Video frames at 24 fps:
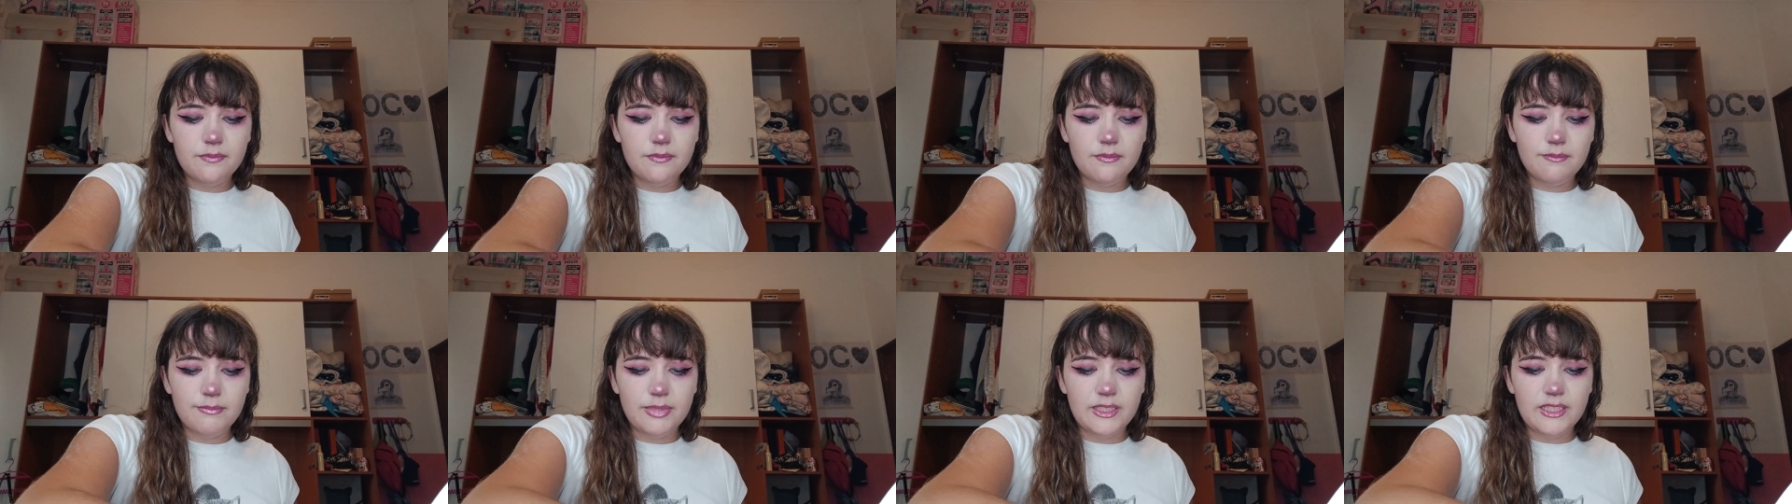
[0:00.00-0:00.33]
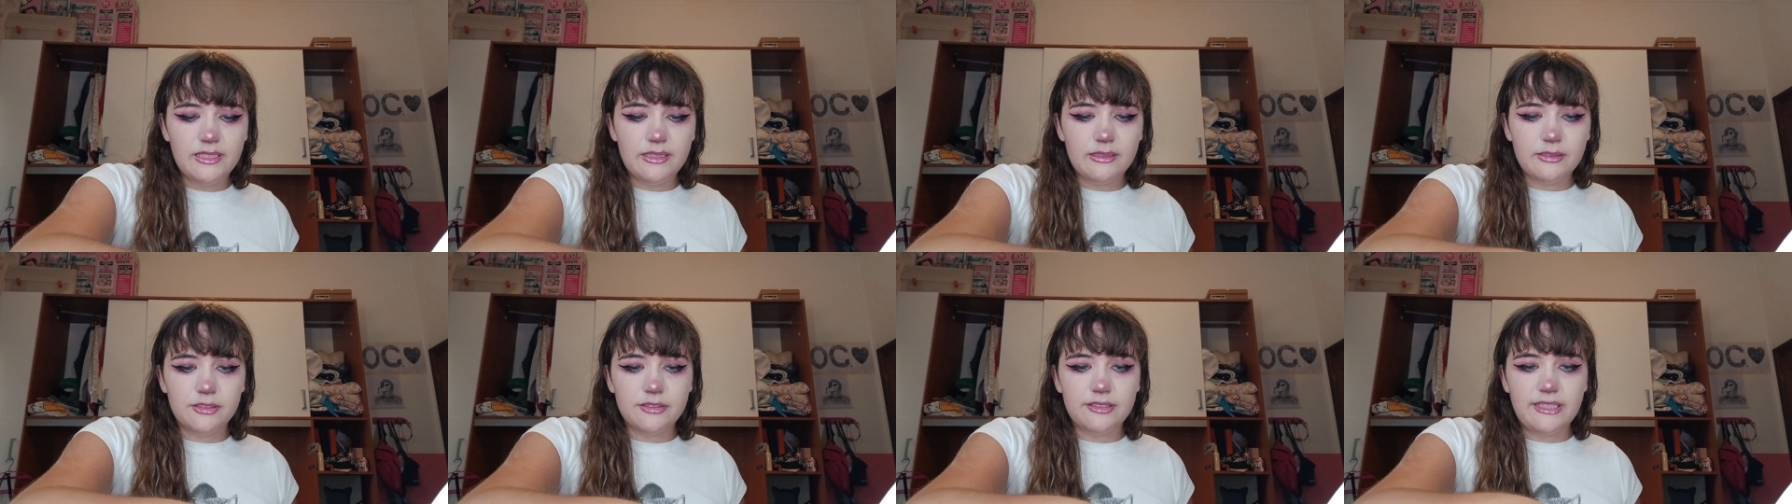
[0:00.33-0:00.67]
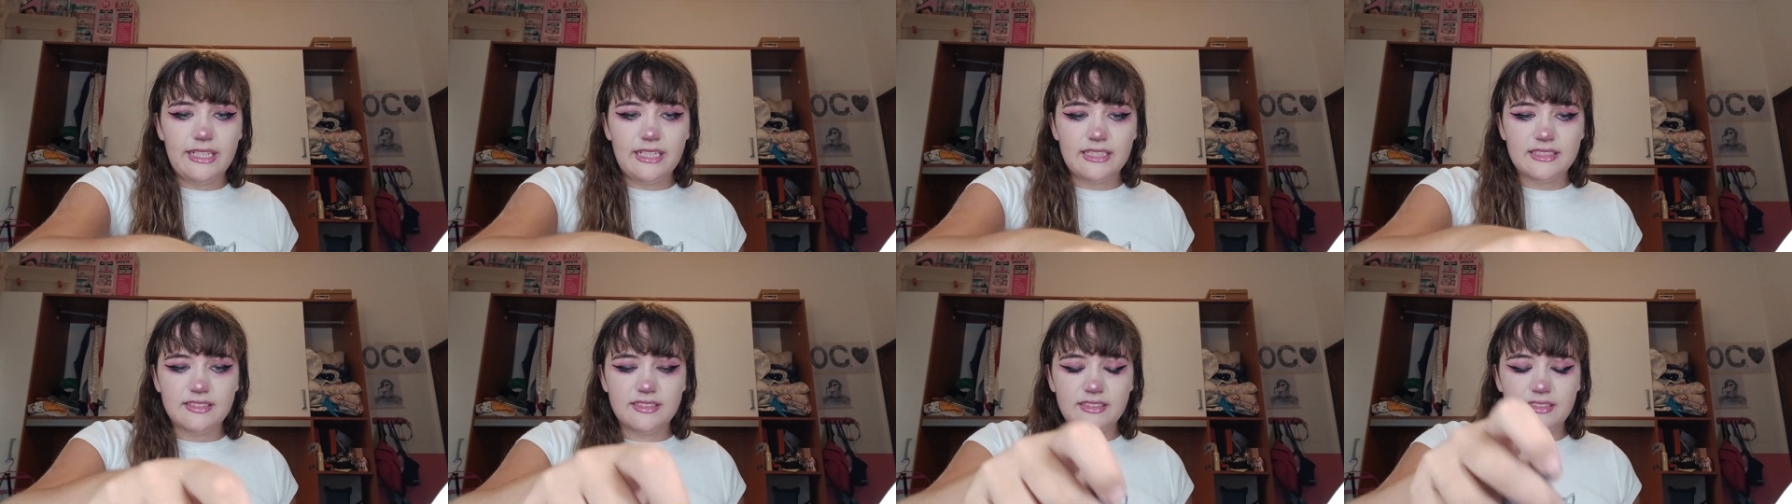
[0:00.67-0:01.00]
but like on
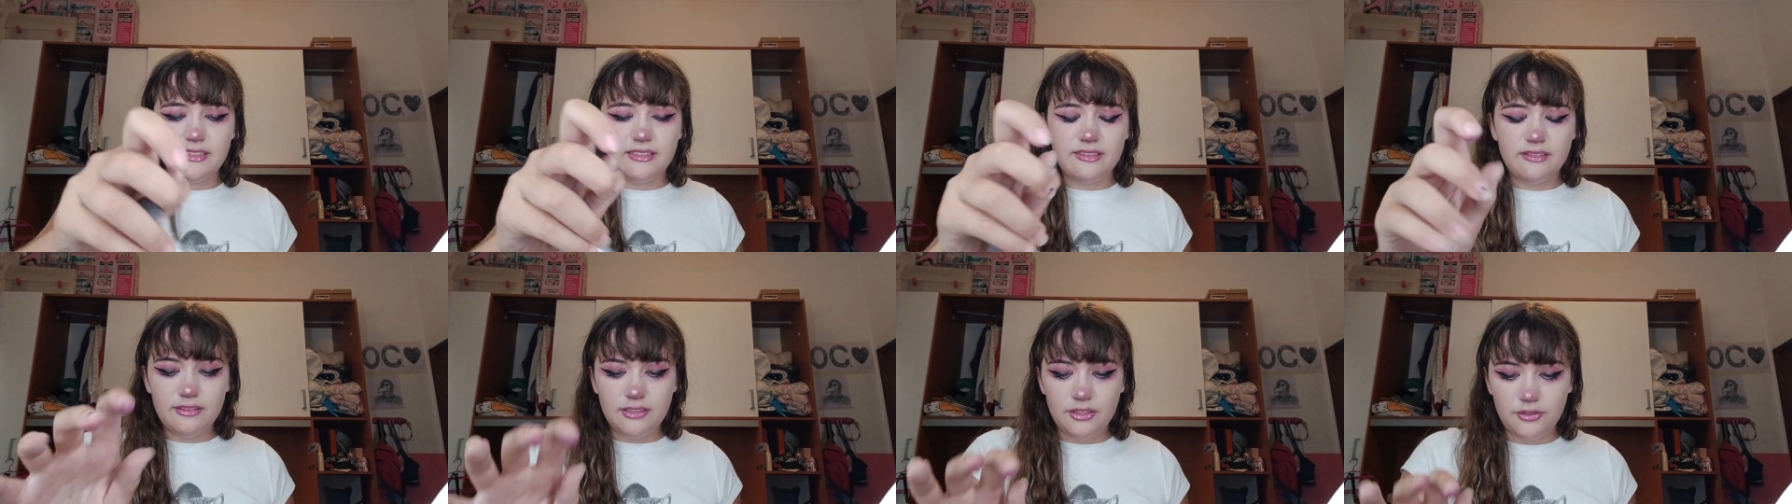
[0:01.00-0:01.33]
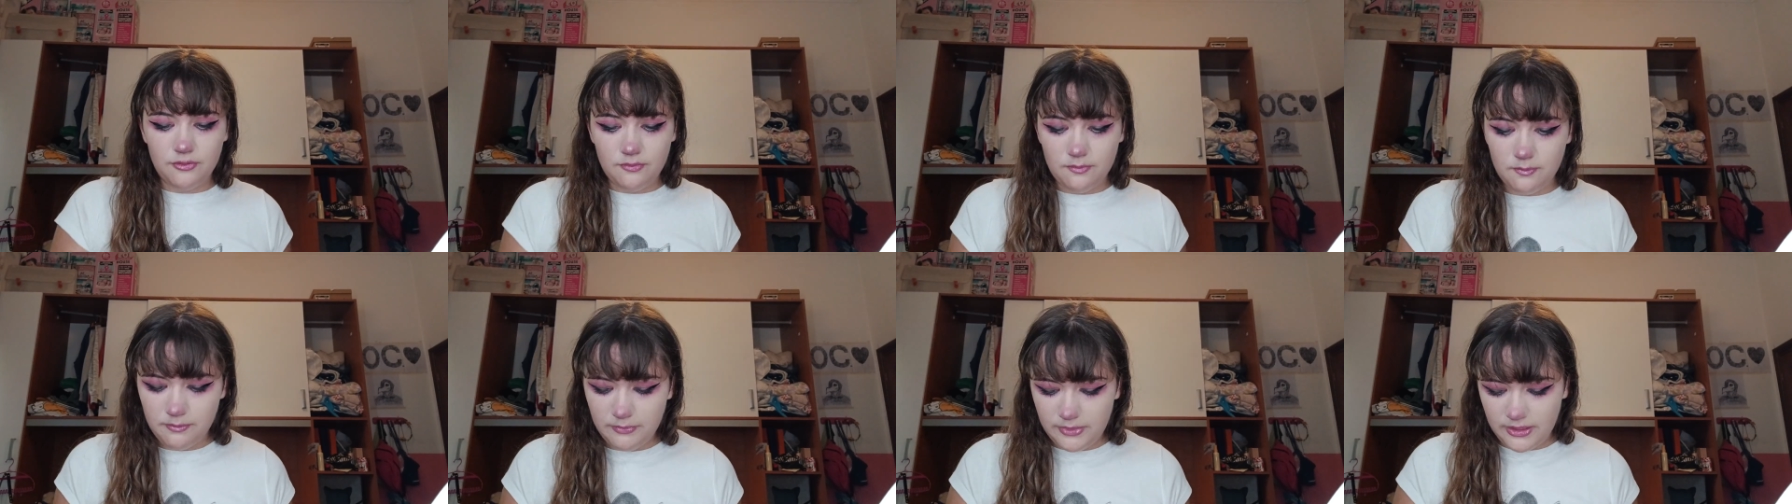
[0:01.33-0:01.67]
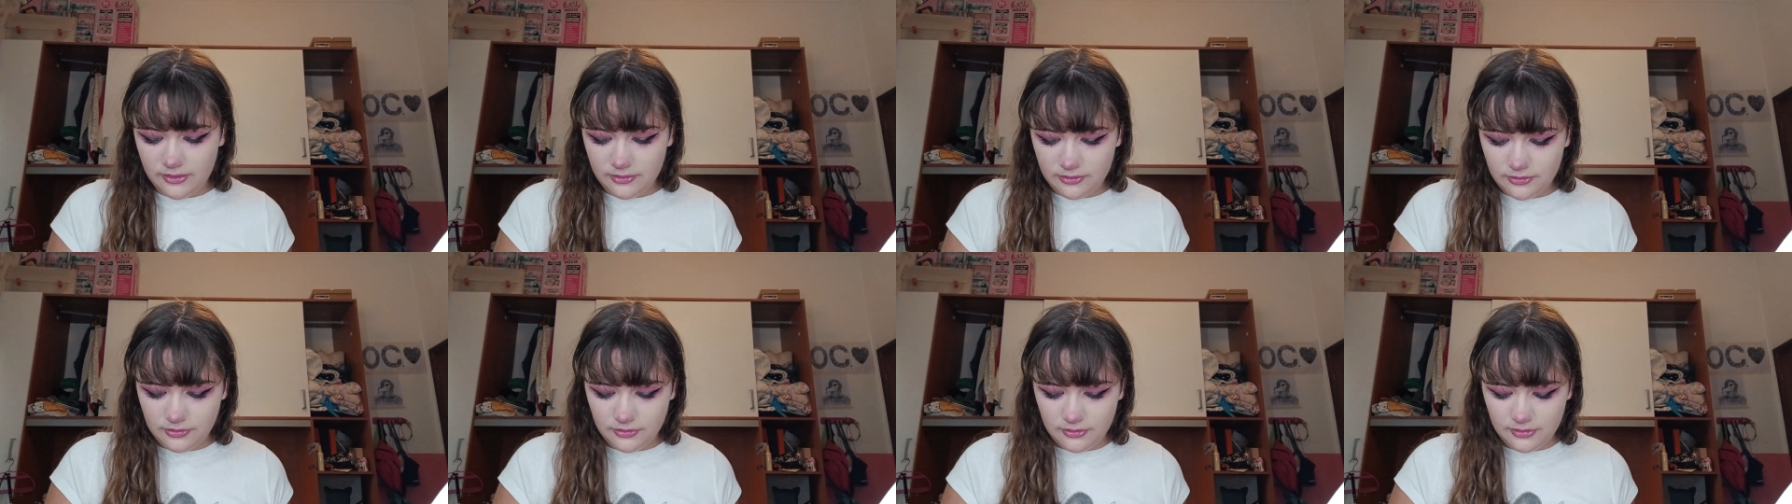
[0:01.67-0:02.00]
accident. I don't
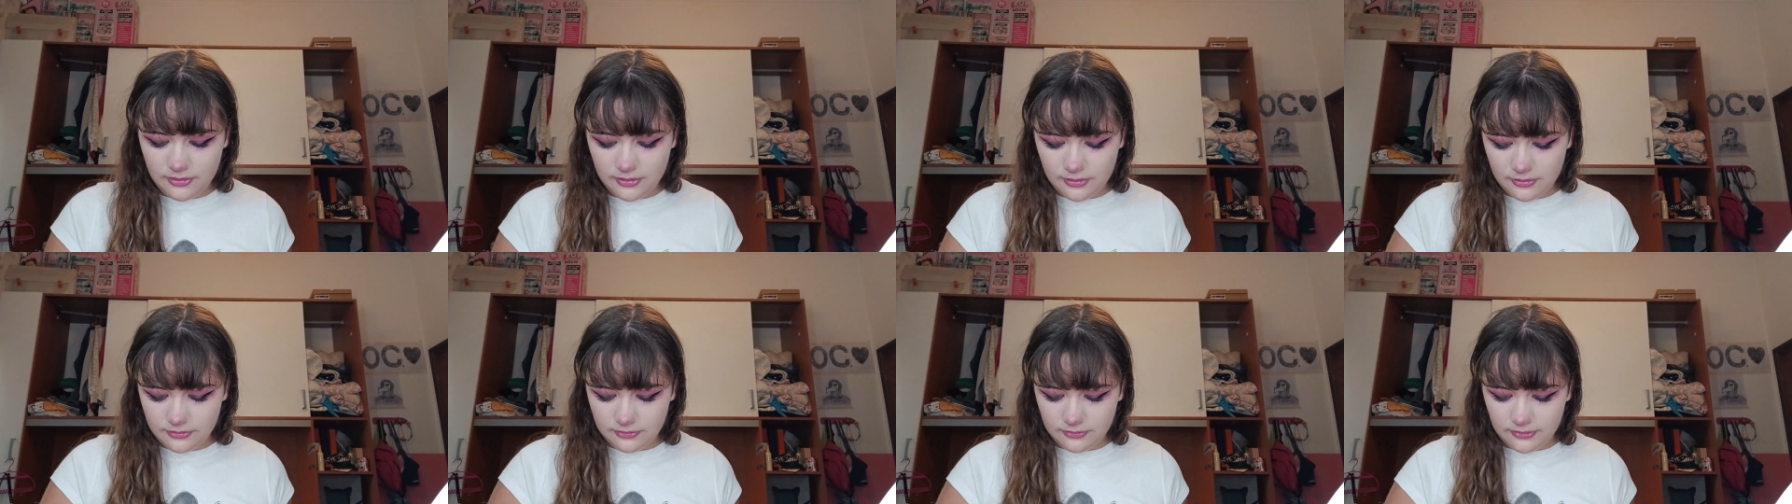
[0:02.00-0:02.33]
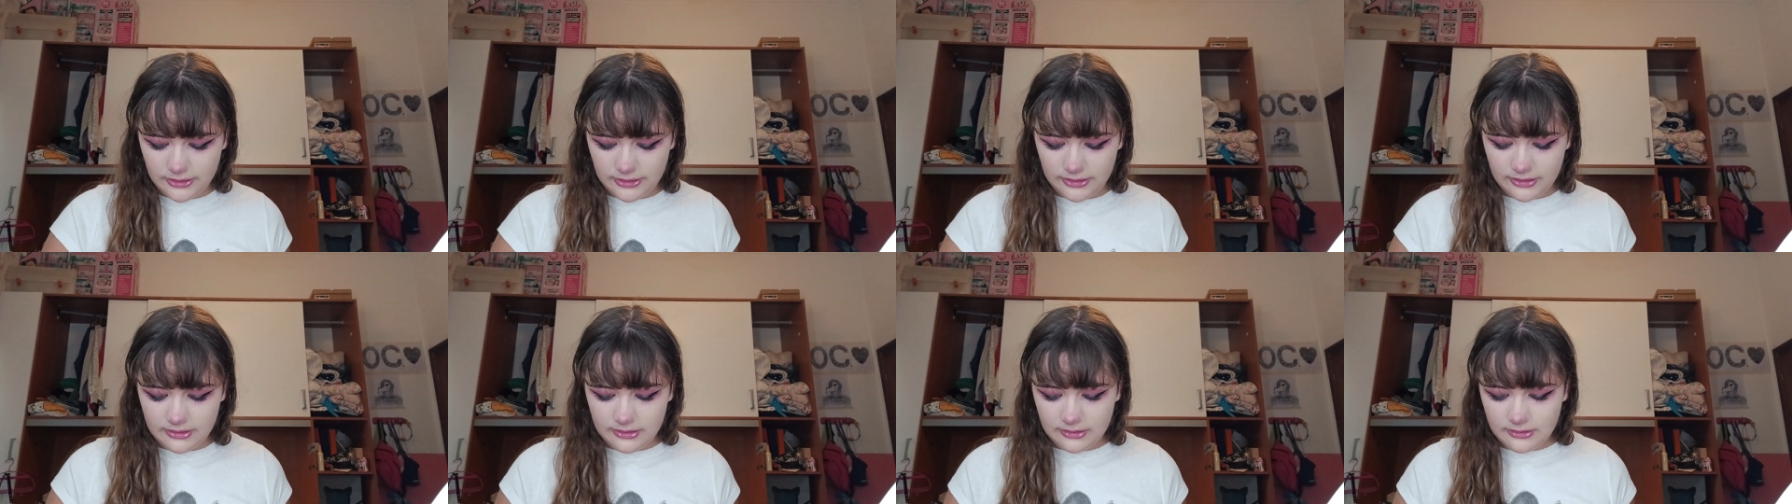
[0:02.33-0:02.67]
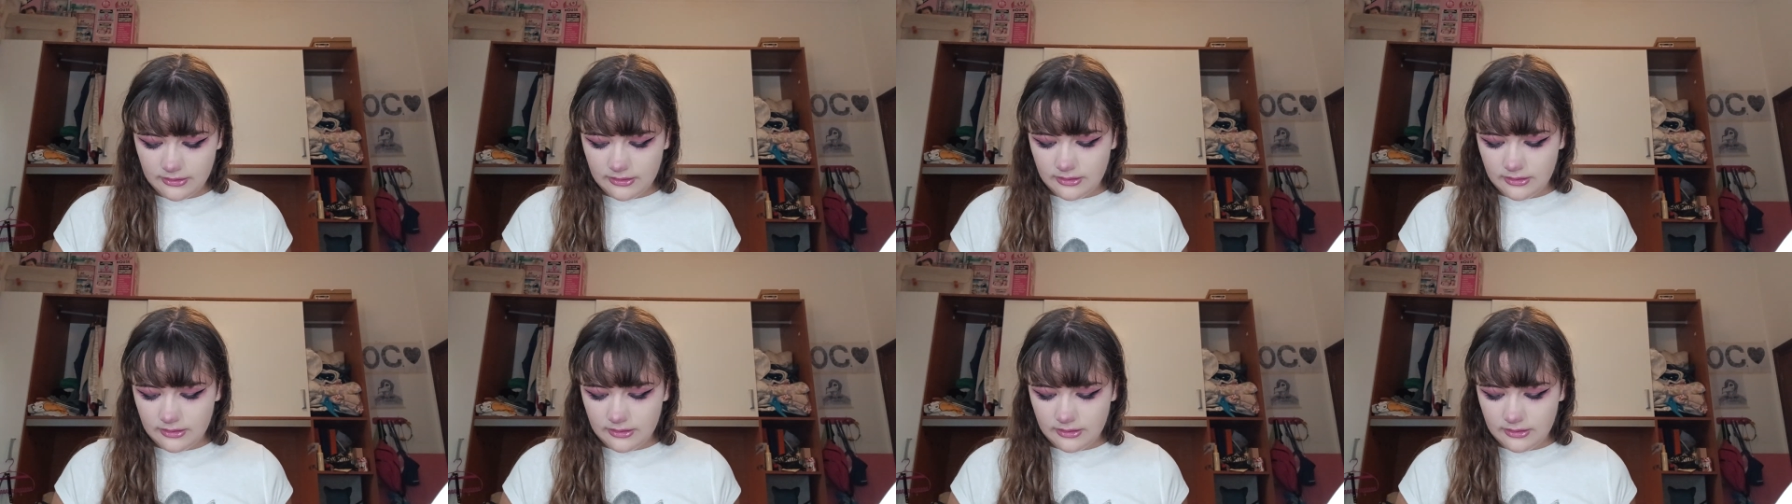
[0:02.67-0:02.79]
mean to go like